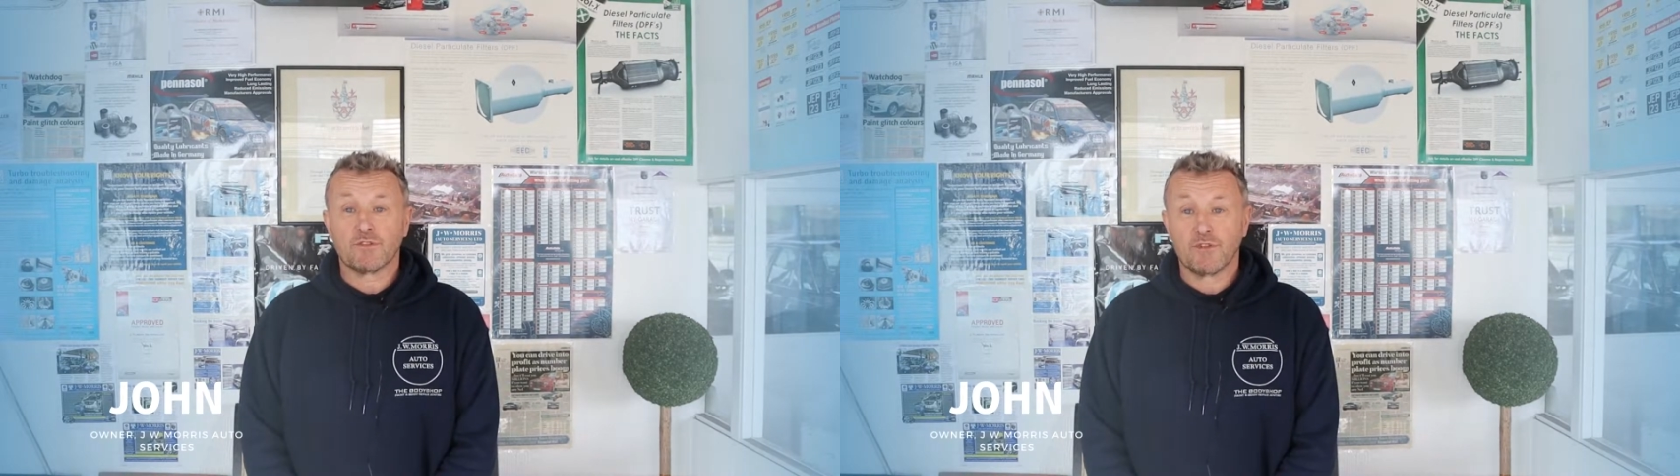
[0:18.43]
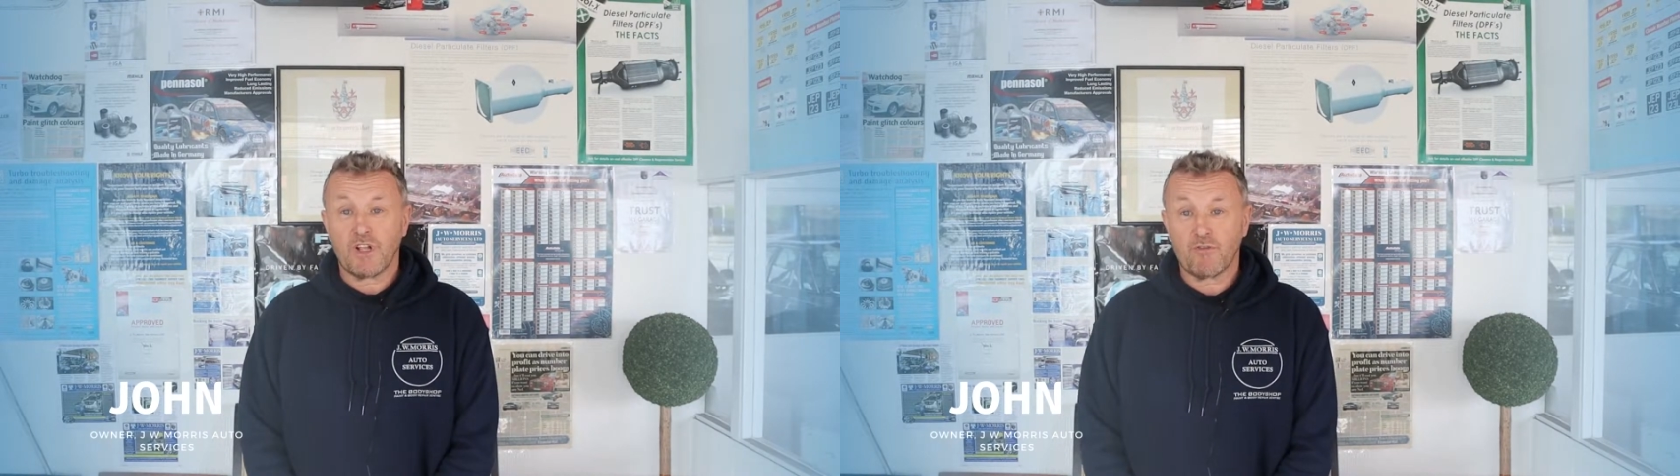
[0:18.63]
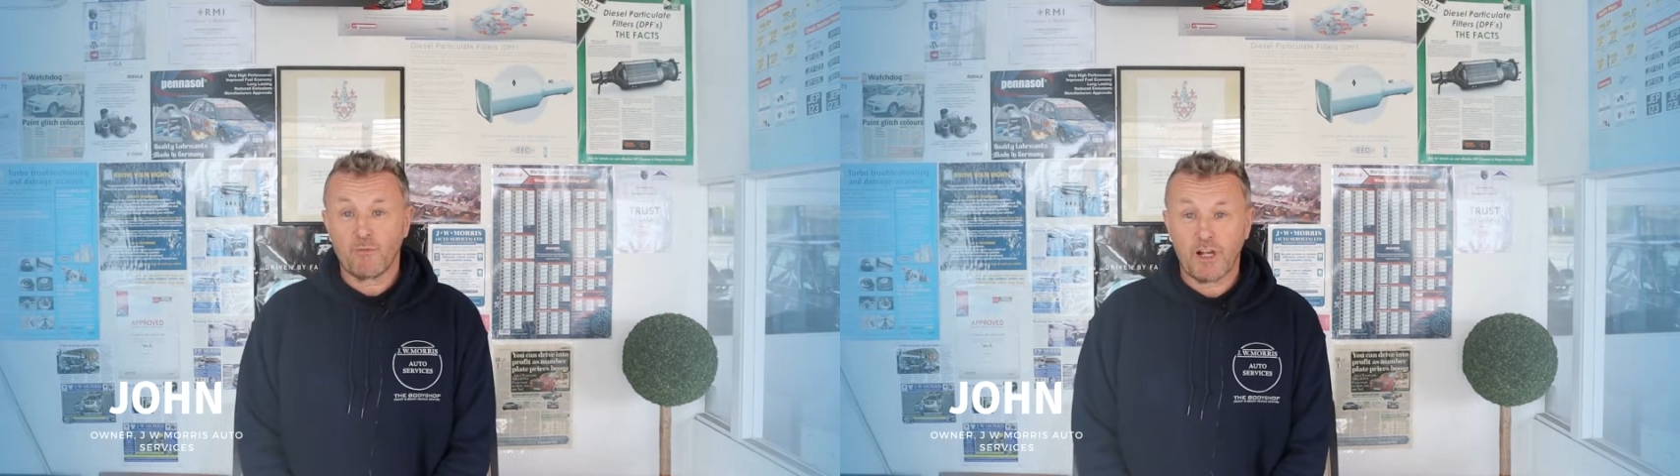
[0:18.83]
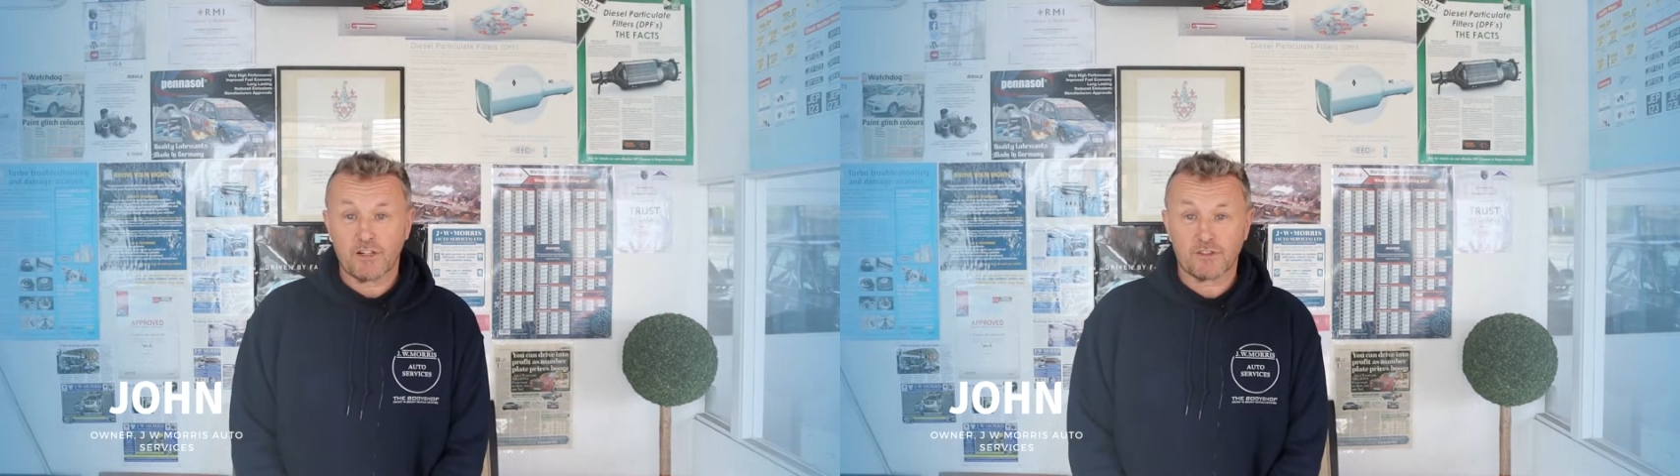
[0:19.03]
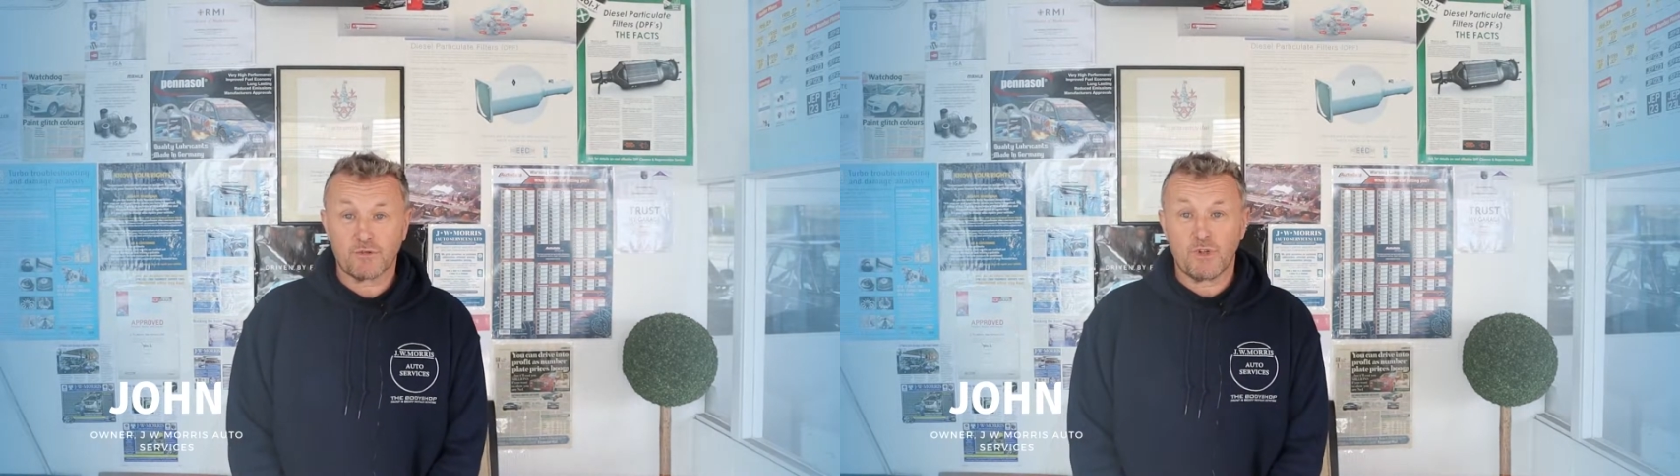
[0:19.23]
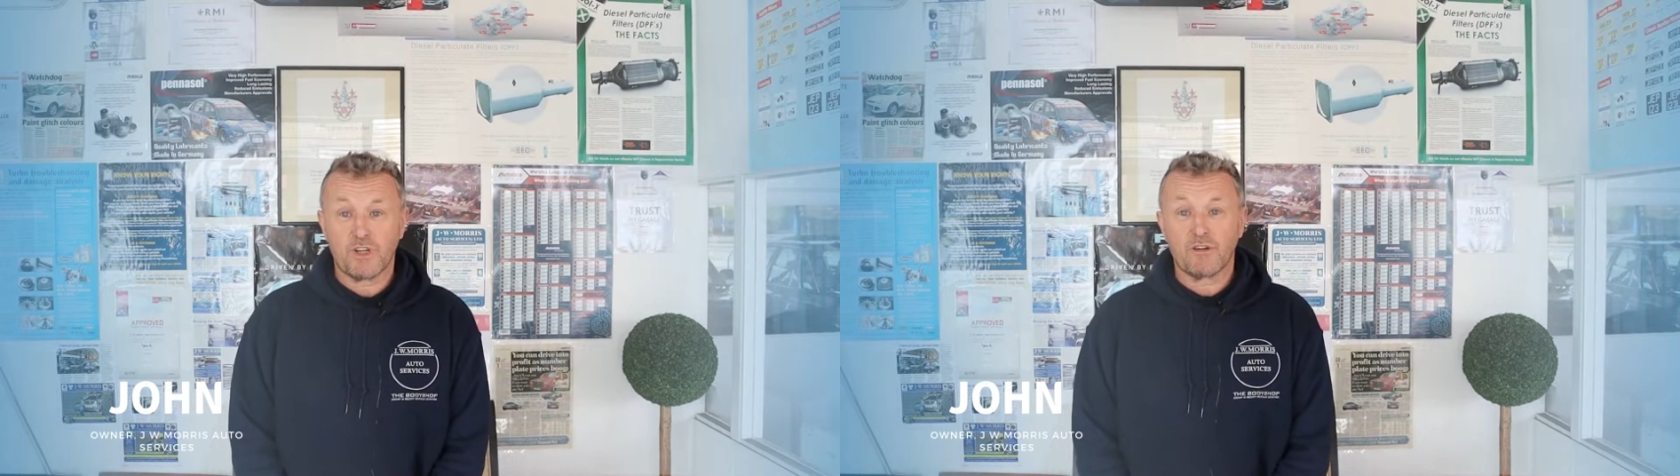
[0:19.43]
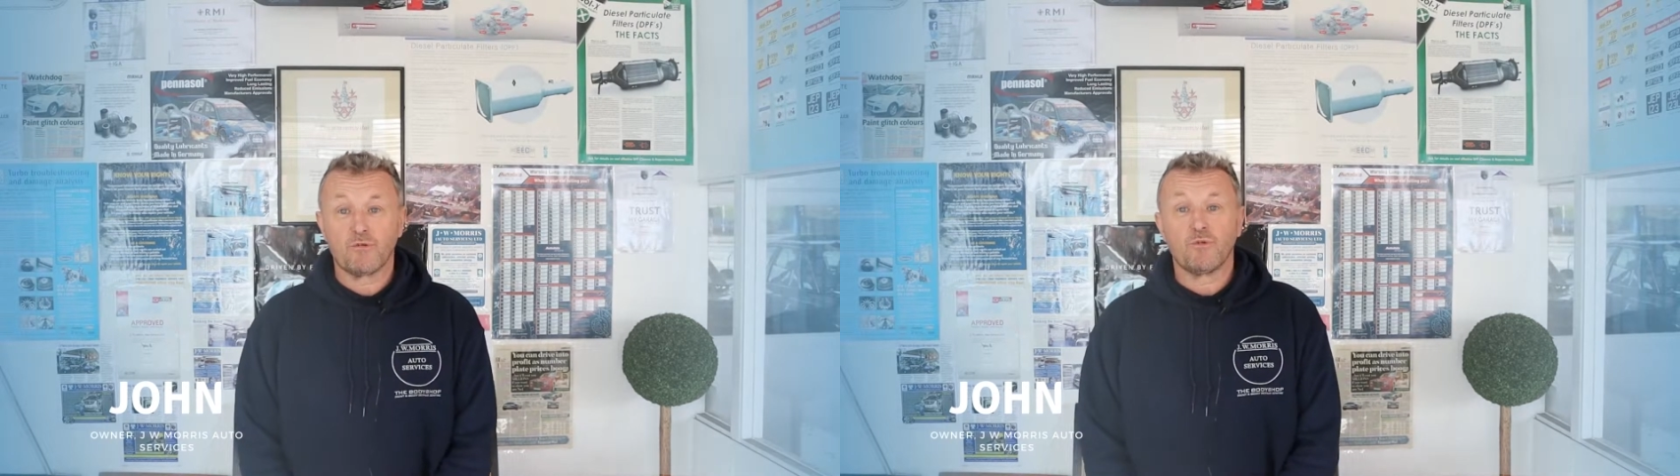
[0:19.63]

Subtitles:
2.5 miles away